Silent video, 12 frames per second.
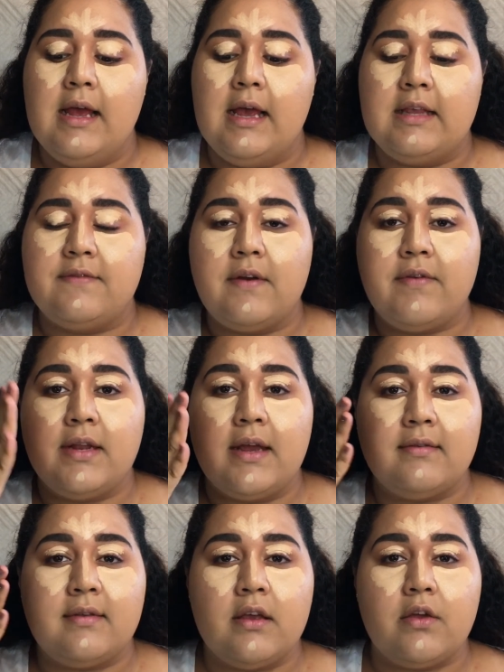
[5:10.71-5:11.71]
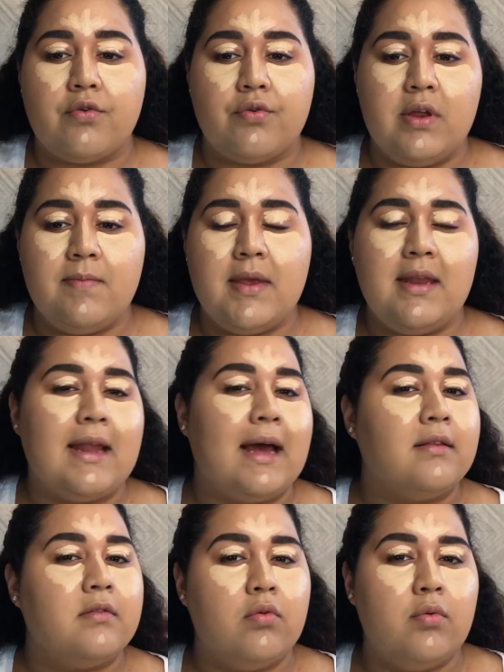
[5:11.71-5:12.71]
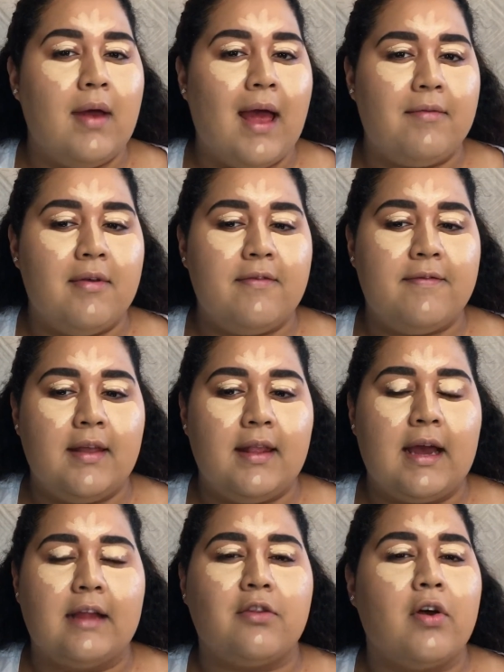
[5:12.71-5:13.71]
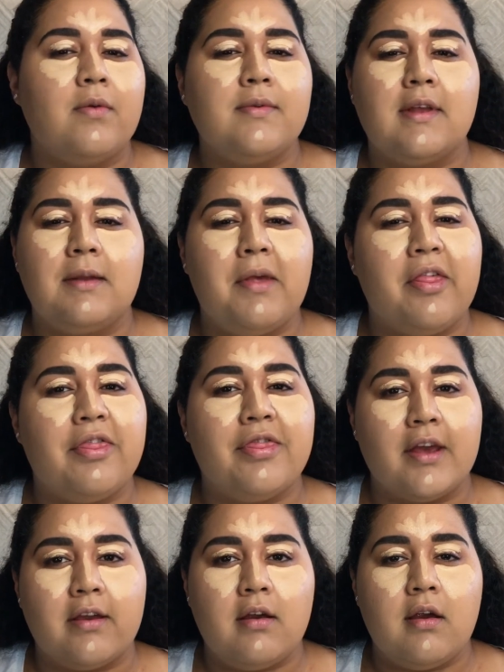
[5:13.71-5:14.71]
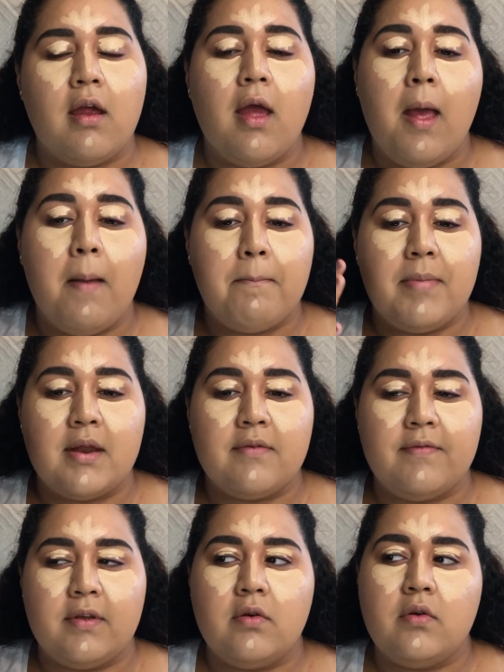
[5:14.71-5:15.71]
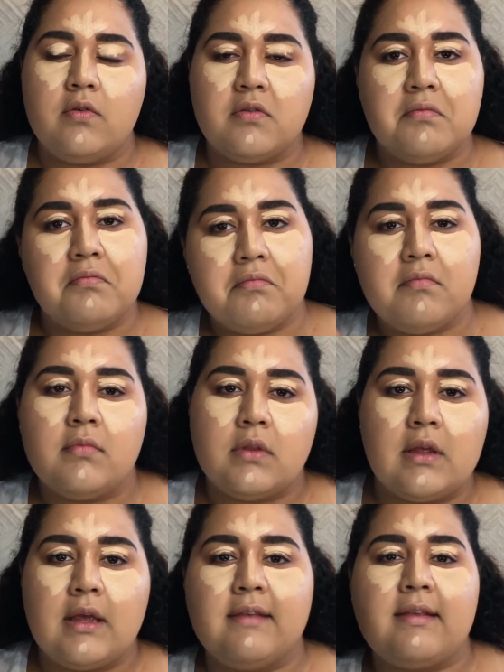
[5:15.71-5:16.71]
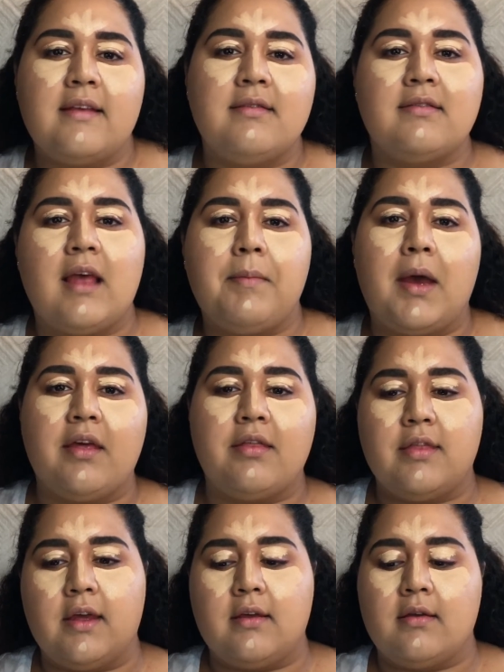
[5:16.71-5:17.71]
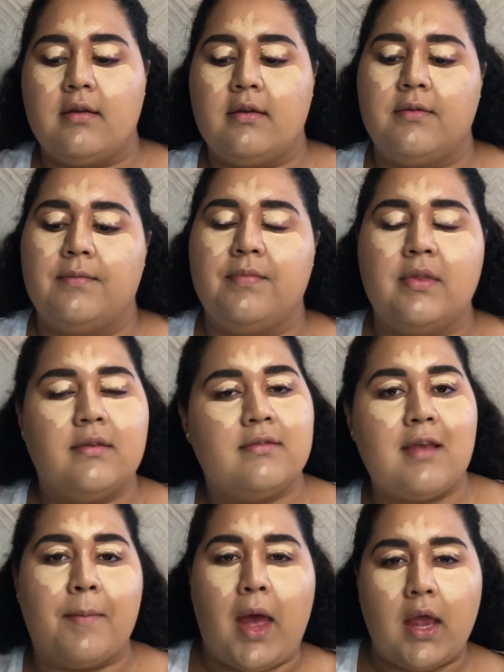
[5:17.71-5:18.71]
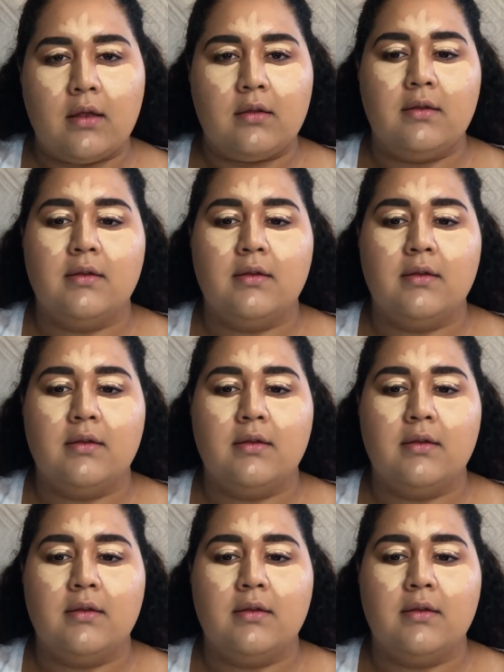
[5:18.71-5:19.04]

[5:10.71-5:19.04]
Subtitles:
It's very nice and creamy, not too heavy feeling. I thought it was gonna be thicker, but it's like semi-thick. Semi.